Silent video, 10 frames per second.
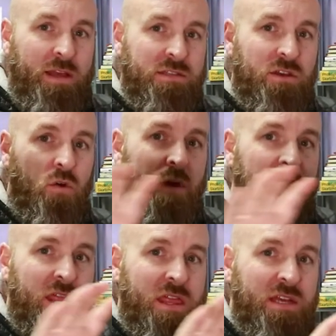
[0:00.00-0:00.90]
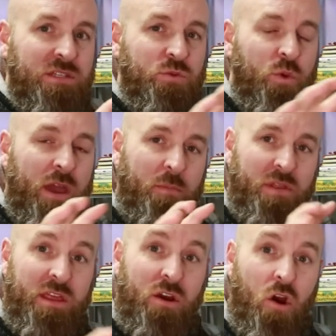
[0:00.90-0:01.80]
It's going this way.
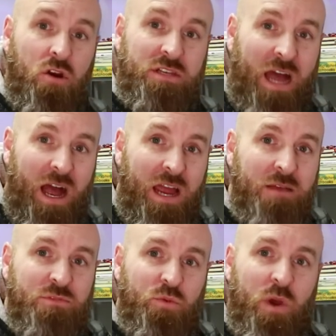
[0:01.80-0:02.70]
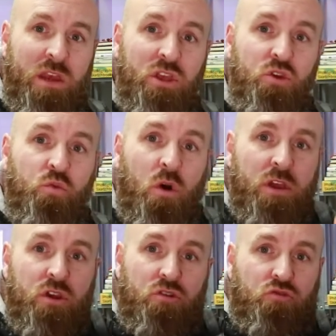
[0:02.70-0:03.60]
But there are times when you
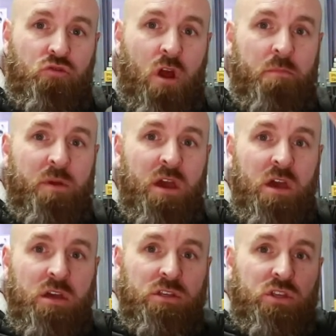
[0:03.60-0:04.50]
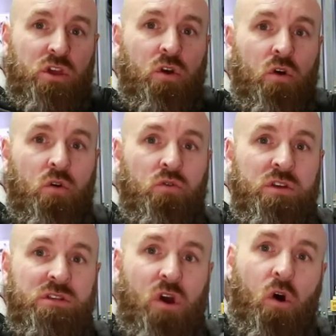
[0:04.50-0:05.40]
want your crop to go
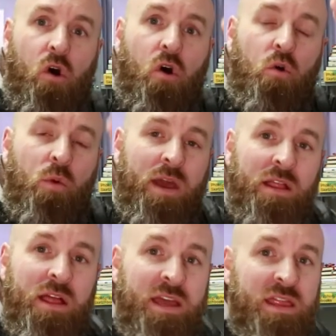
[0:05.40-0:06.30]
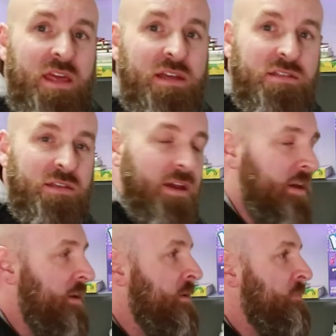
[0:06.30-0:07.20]
the tall way like this.
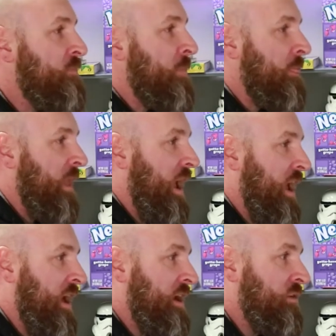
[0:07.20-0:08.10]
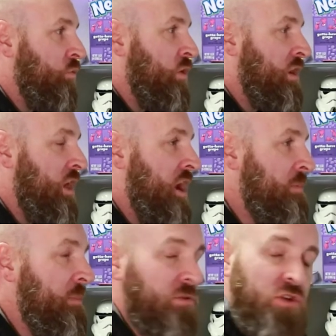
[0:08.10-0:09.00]
And what a lot of
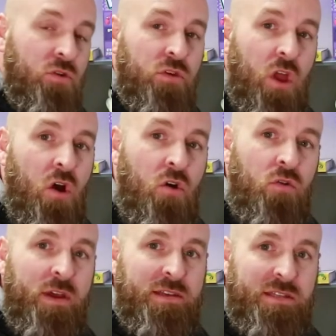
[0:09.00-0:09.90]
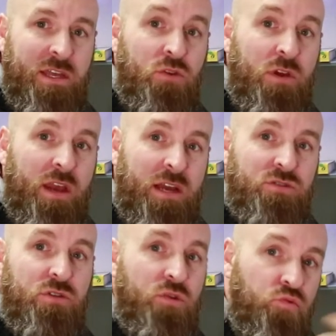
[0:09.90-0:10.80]
people don't know is that you can
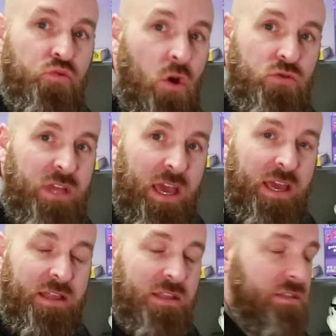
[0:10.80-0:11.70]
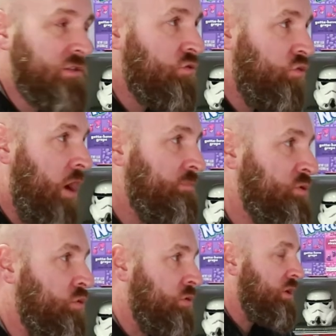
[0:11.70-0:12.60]
actually rotate this crop
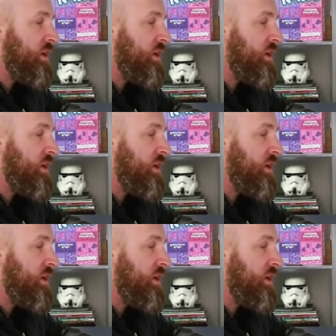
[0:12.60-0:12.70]
tool.